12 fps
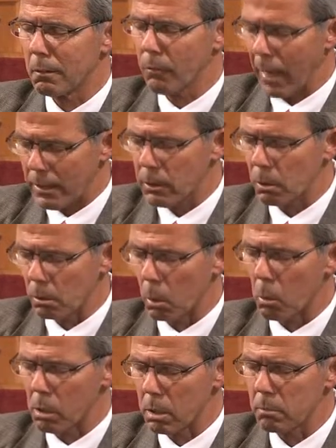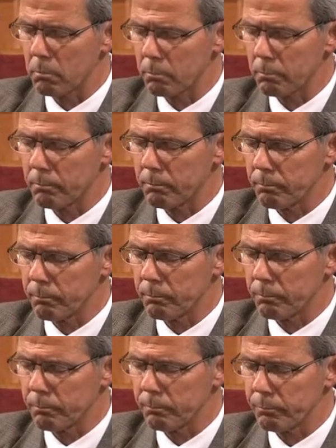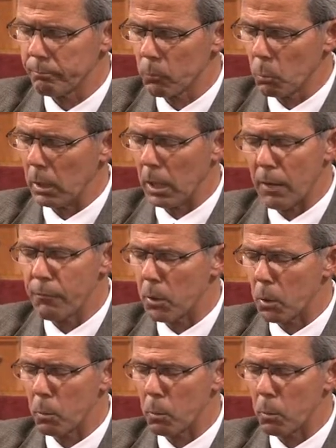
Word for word: Thank you, Lord. We love you.